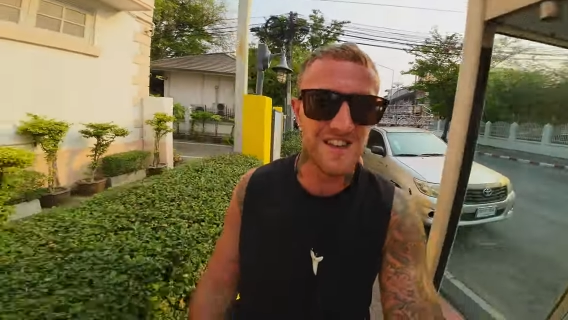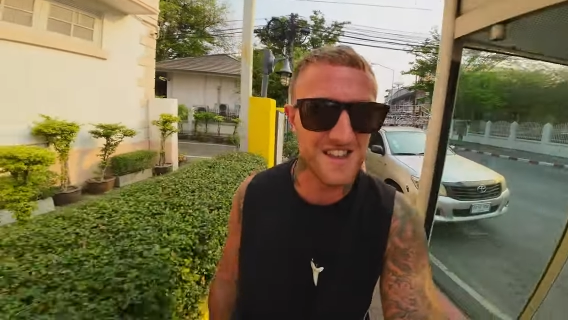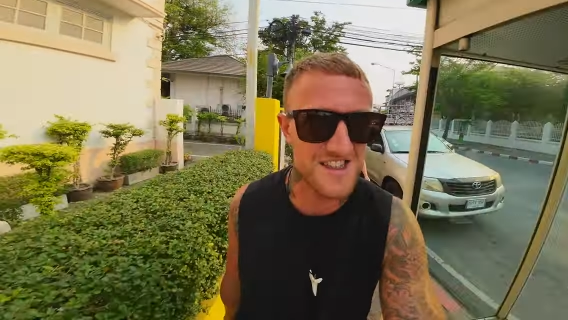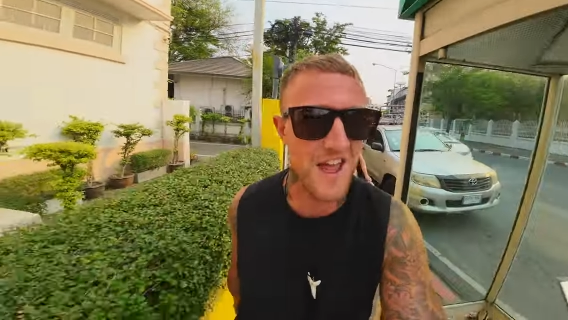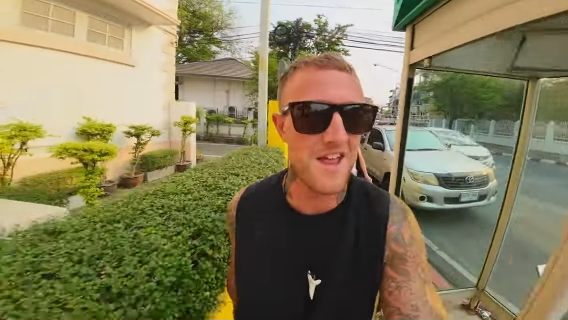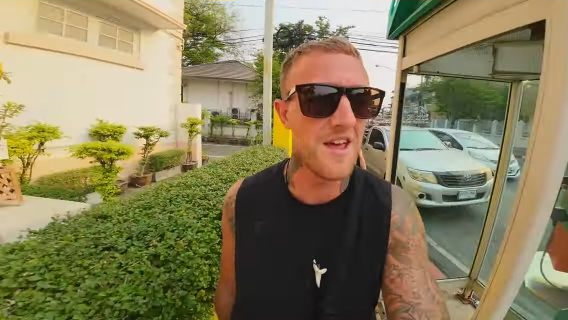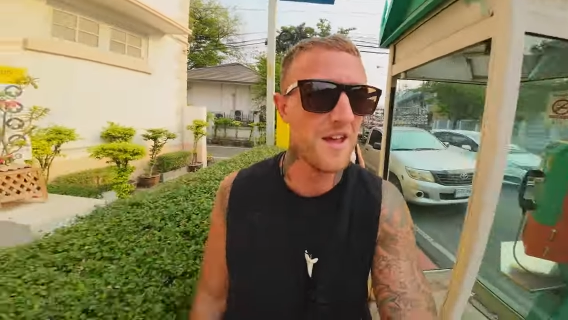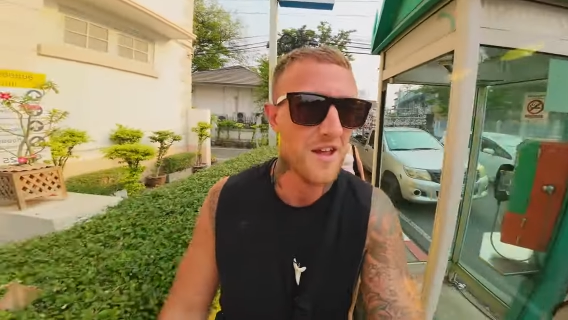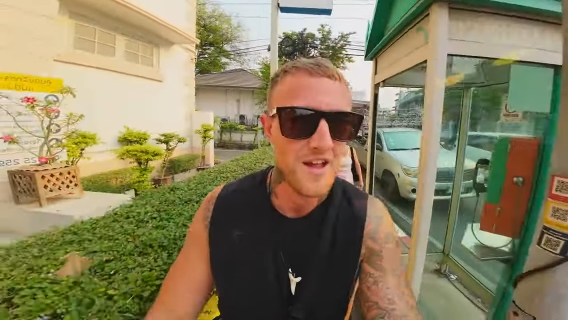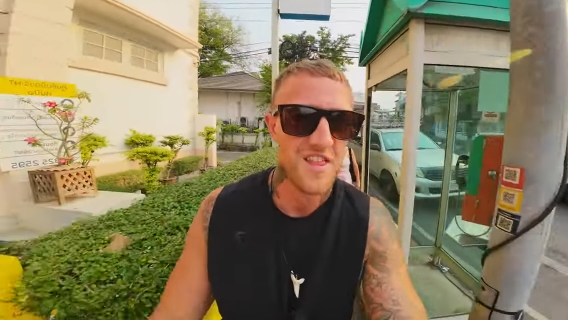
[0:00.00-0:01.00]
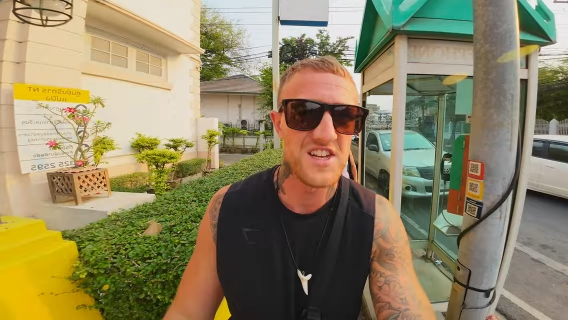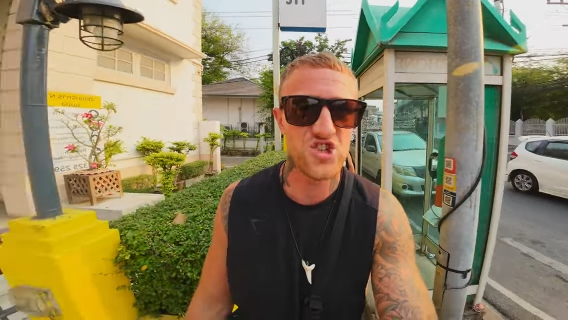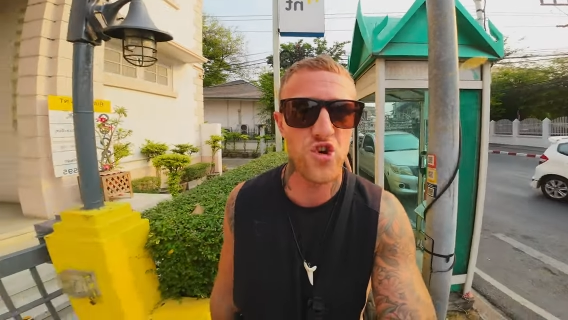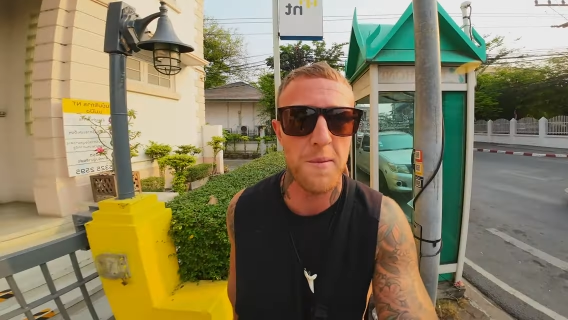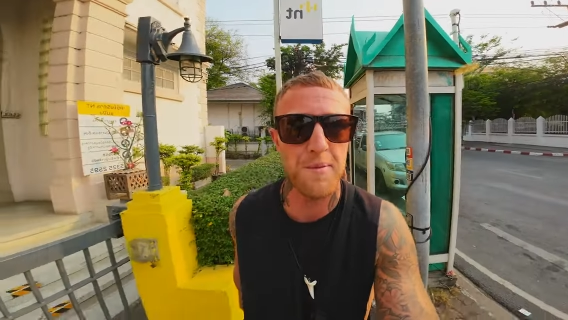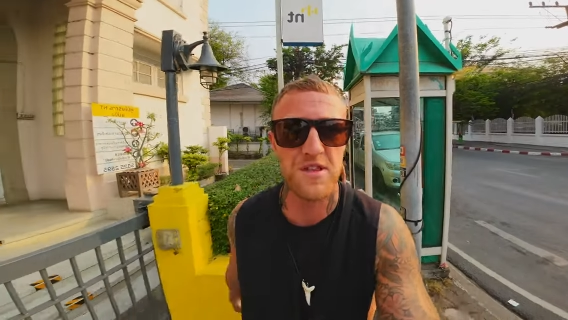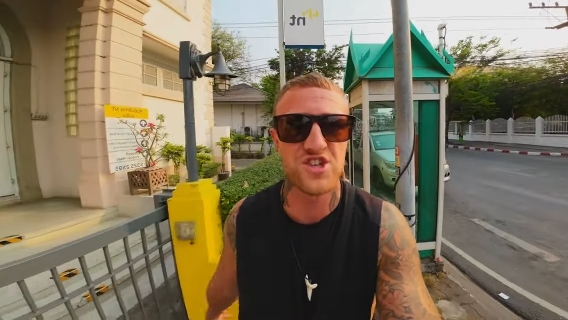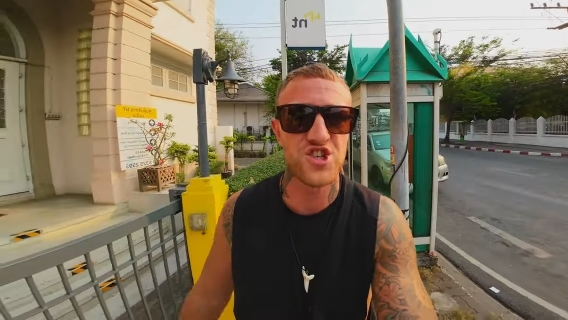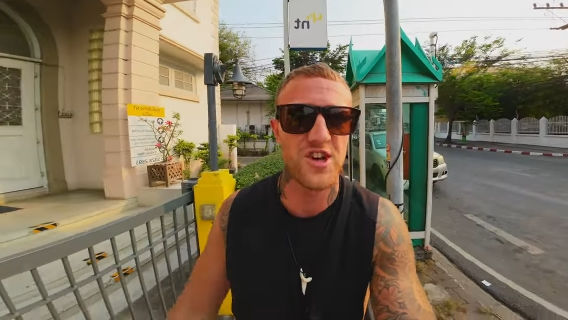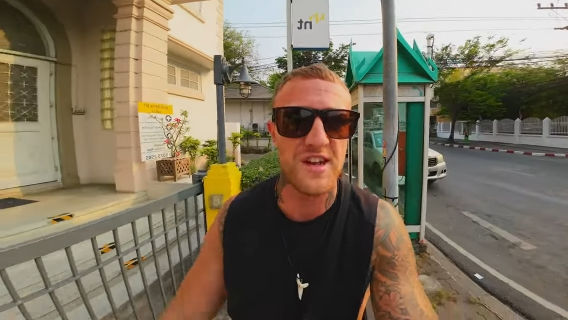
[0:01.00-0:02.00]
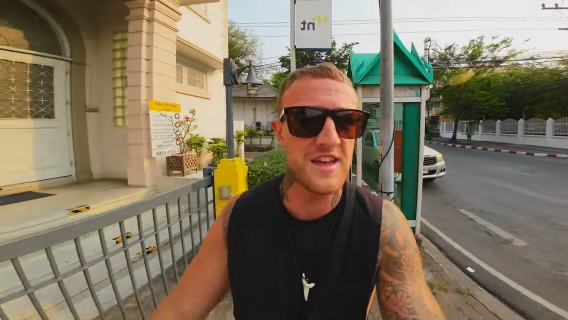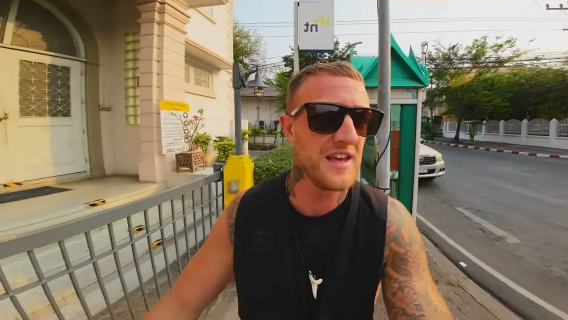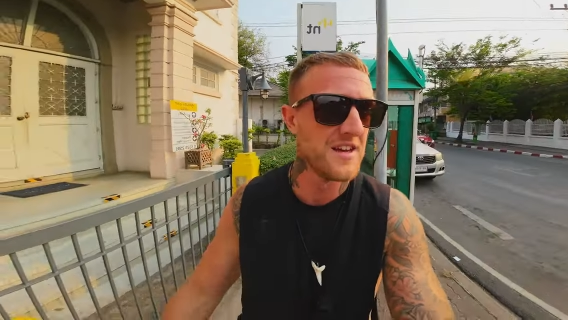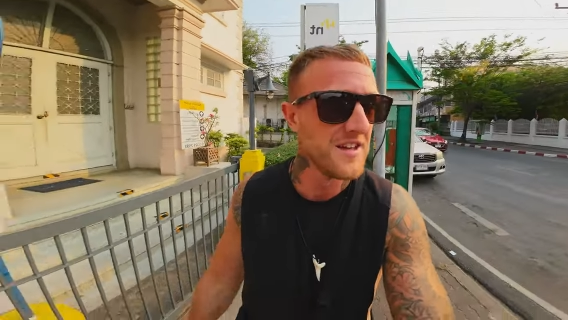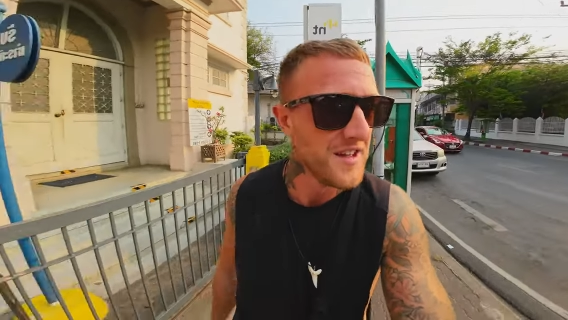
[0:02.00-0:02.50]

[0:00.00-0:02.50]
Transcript: this day, this trip, this journey.